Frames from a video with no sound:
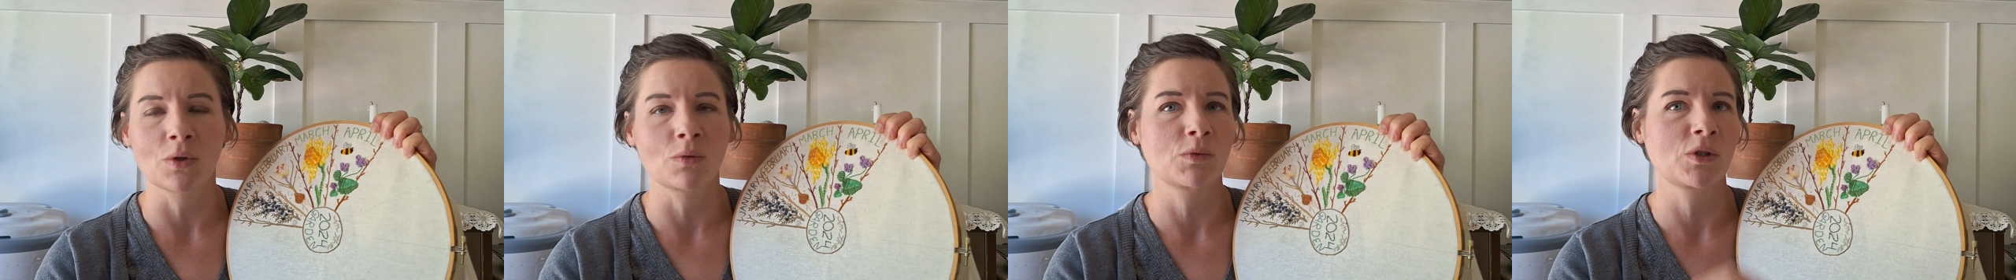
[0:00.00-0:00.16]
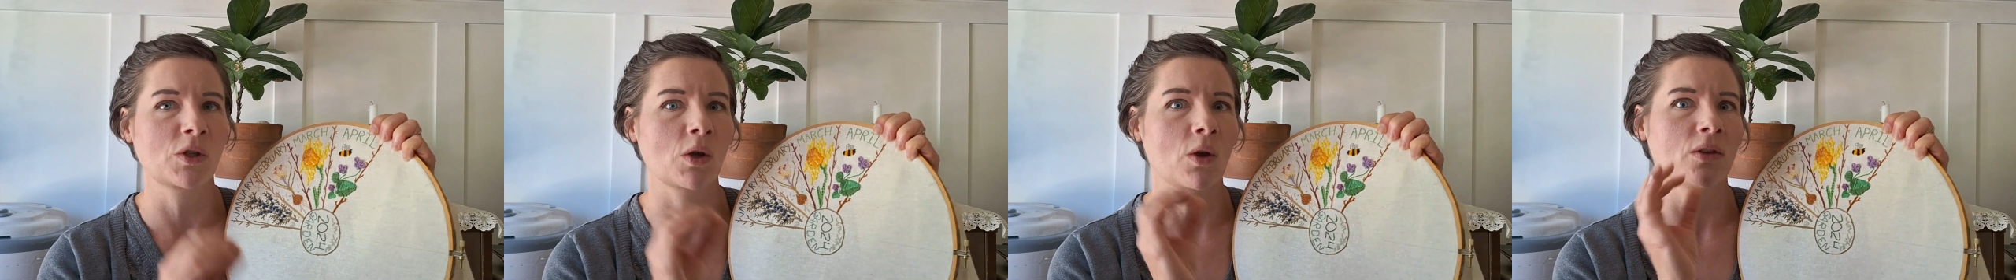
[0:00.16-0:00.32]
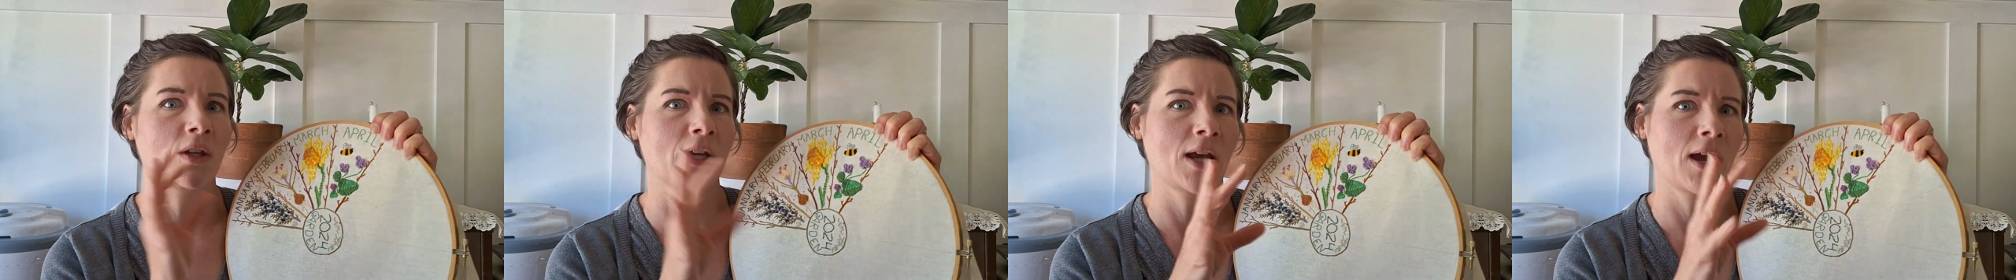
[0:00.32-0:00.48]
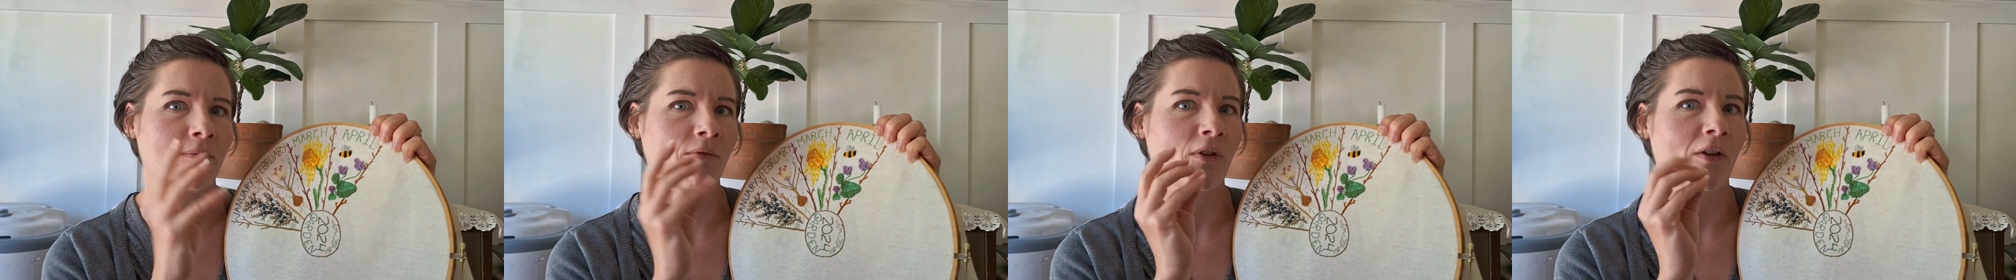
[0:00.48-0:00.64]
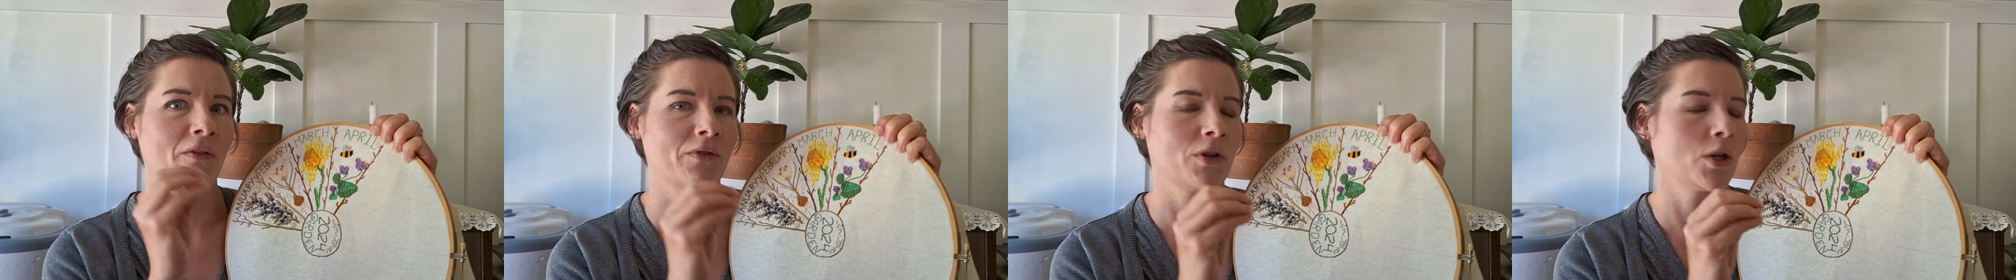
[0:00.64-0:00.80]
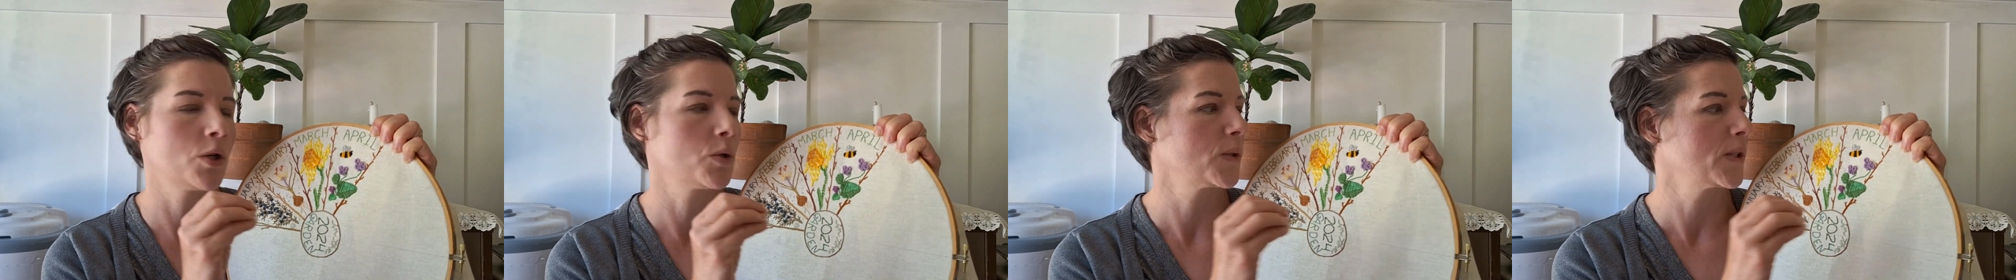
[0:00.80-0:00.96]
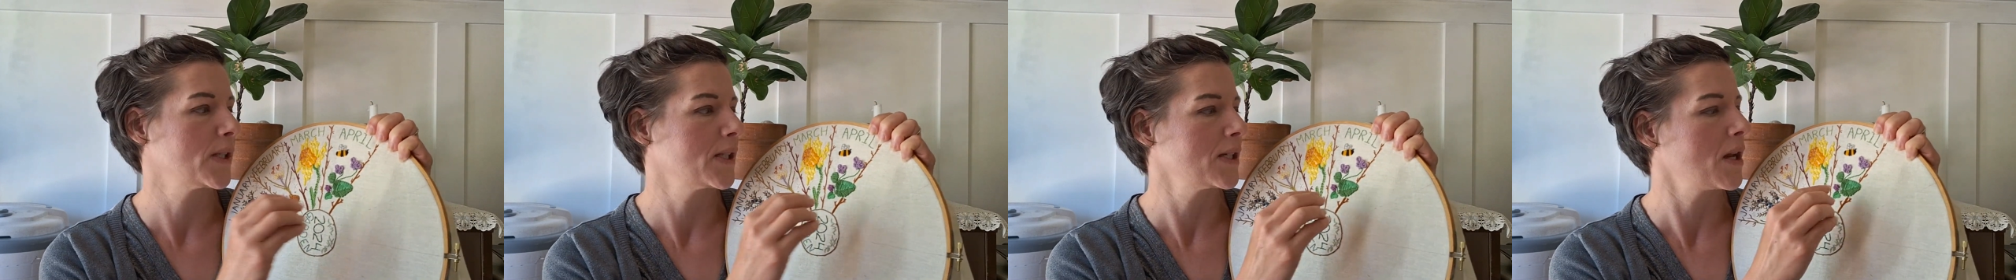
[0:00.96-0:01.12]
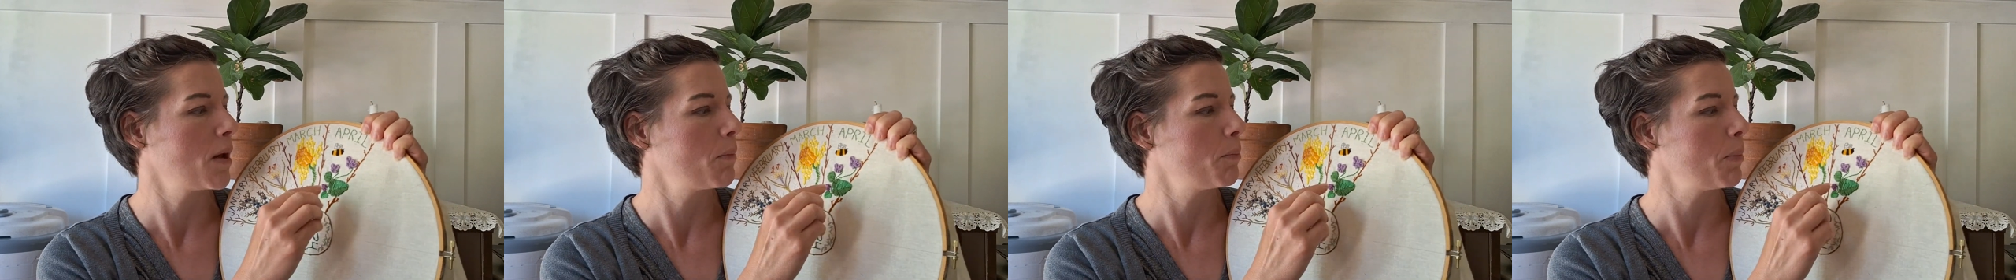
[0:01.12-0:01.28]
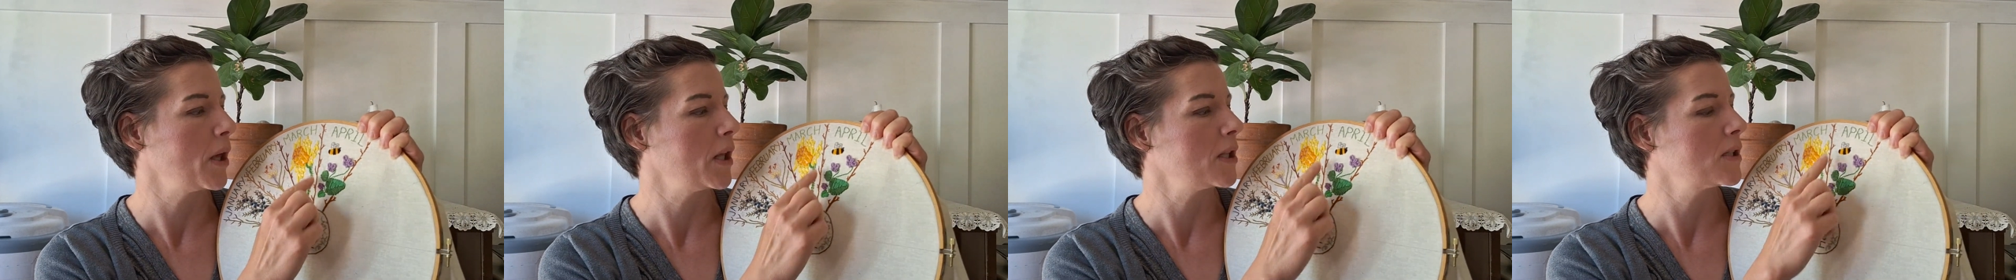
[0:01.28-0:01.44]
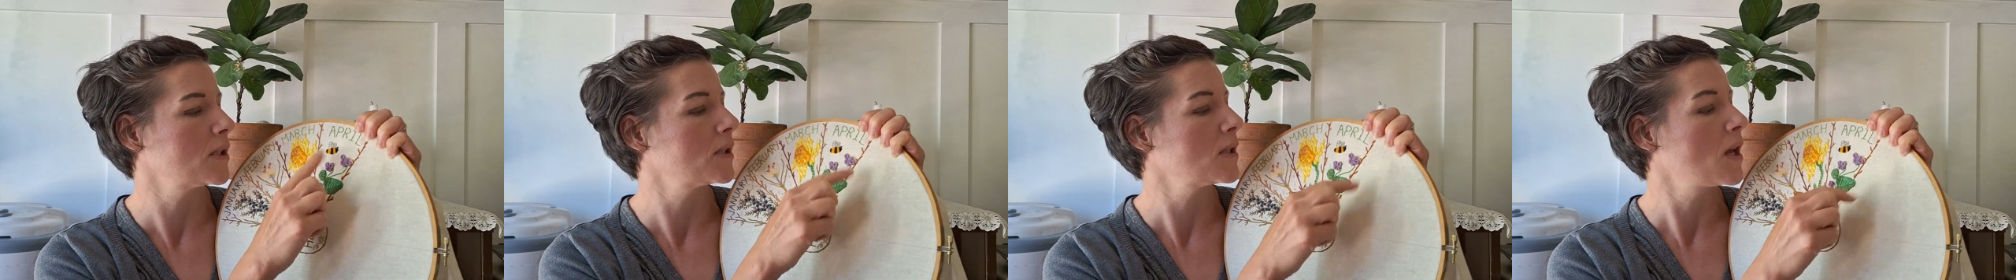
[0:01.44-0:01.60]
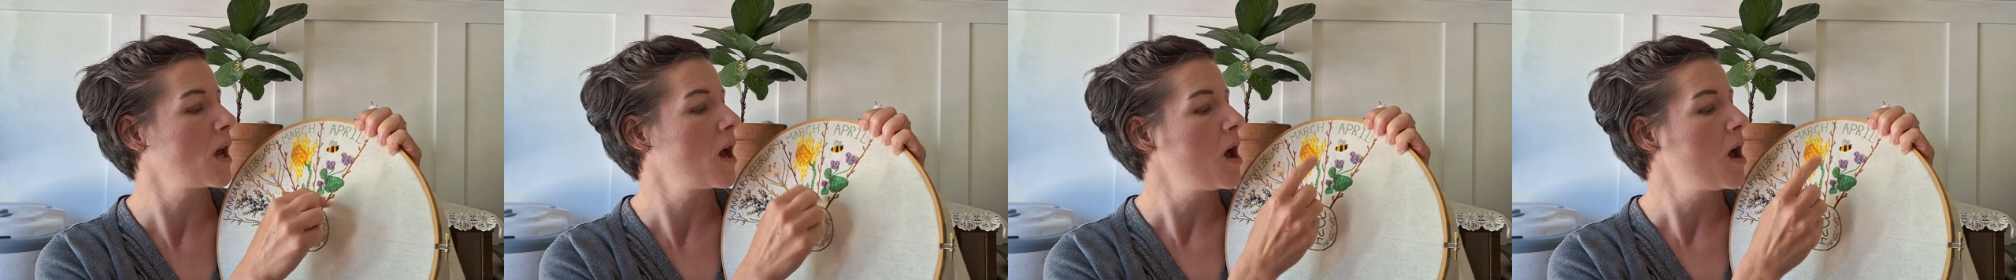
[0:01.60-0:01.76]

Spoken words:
so I only have a few snippets